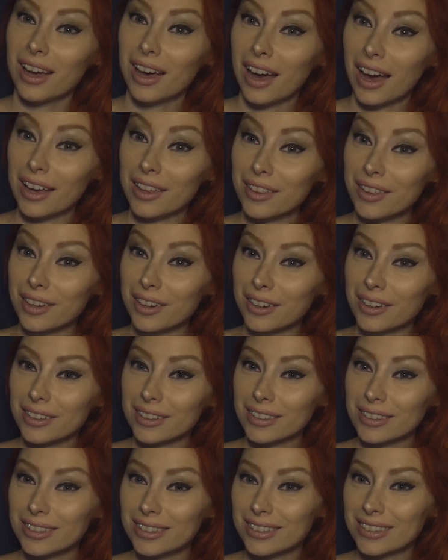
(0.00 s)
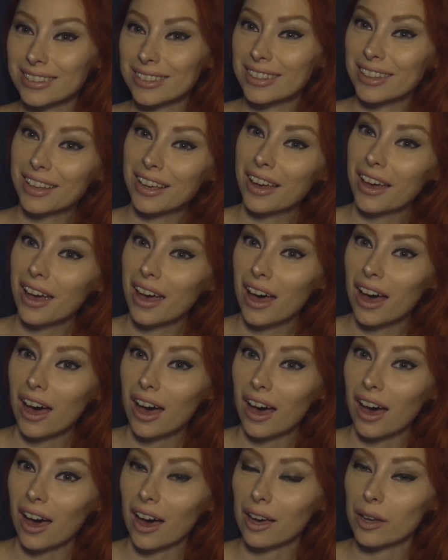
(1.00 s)
Hi there,
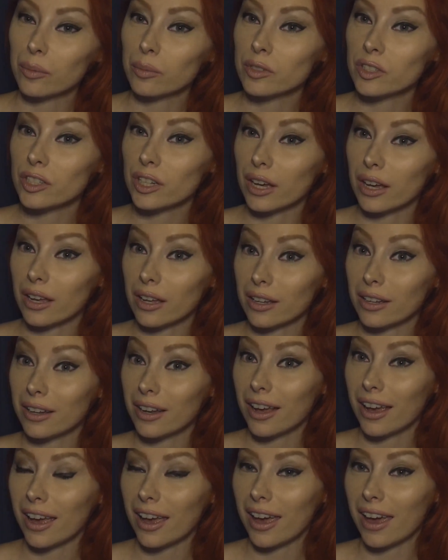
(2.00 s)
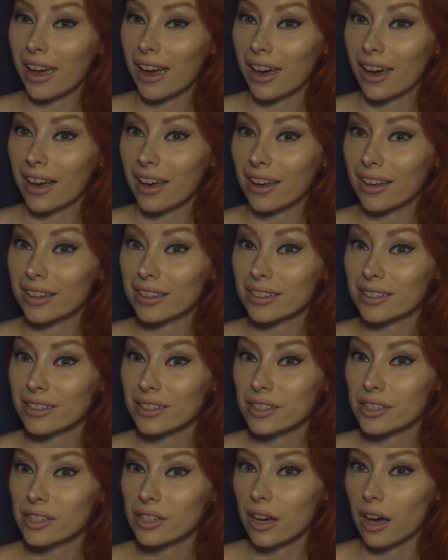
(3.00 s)
I'm Jen,
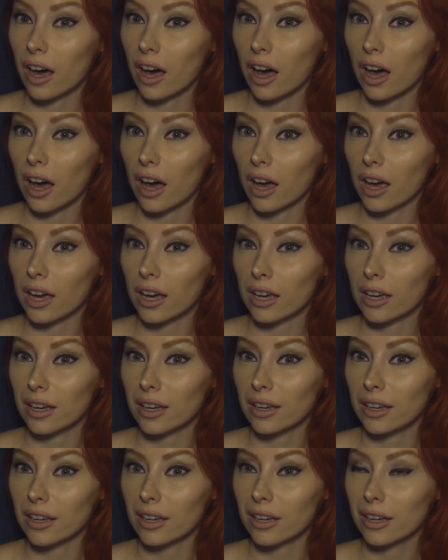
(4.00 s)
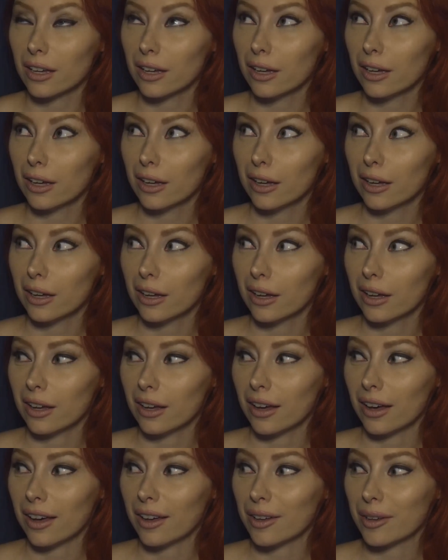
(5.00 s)
and I
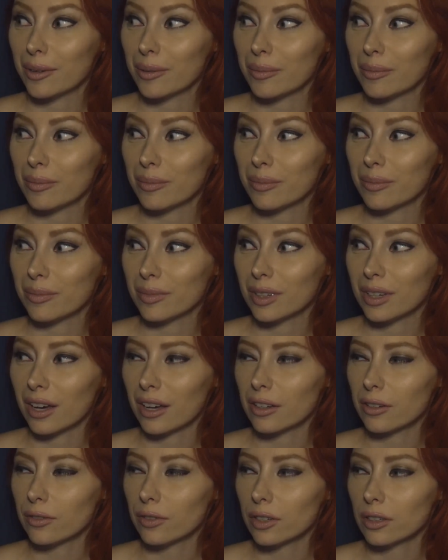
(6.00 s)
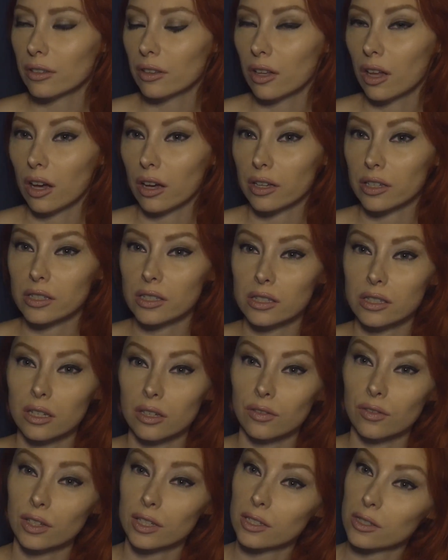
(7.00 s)
am kind of at a loss
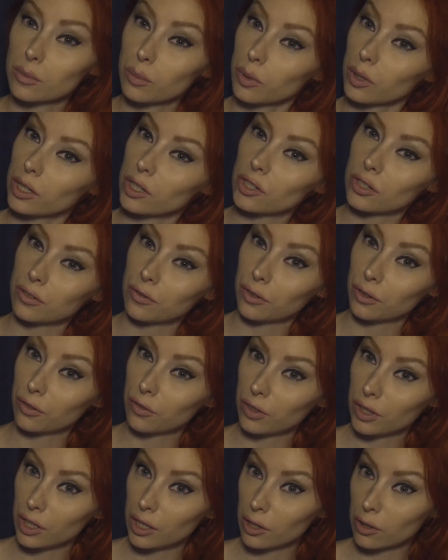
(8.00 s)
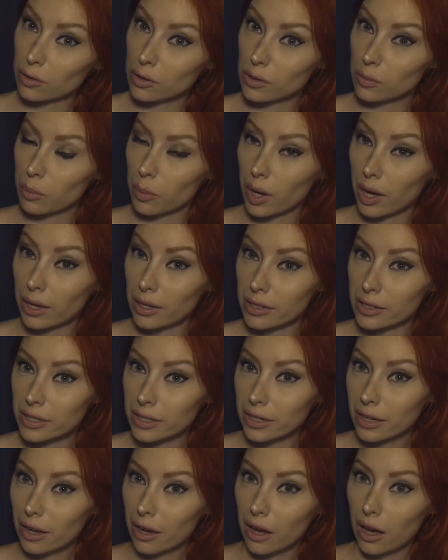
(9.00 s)
of inspiration for videos, but
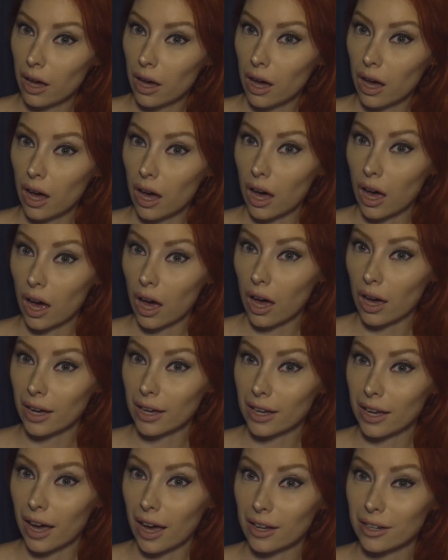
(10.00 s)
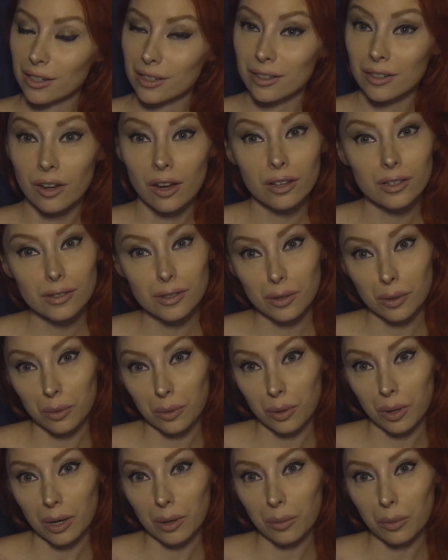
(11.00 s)
I had a not so
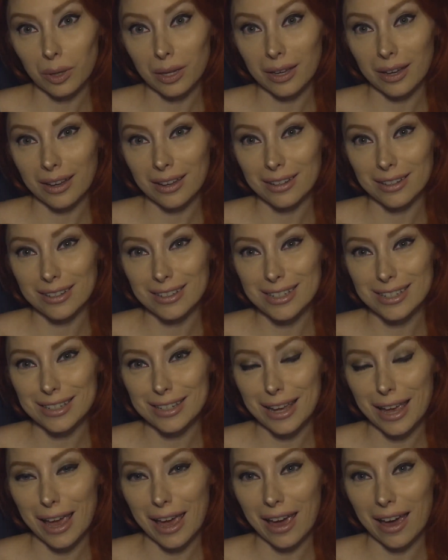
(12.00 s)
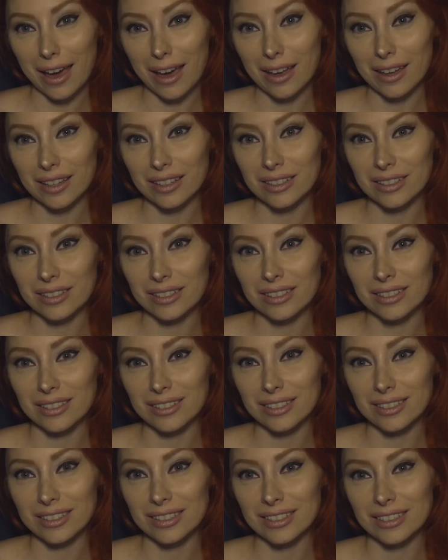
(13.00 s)
great weekend
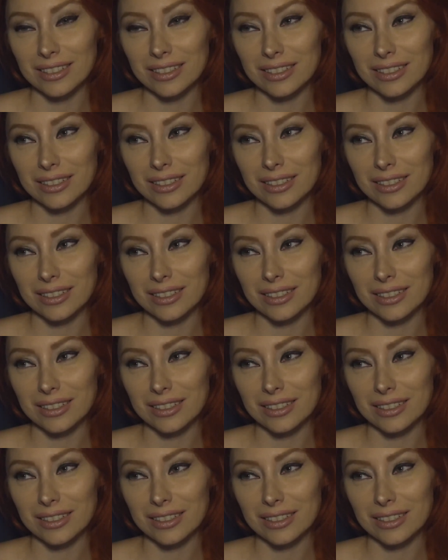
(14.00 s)
and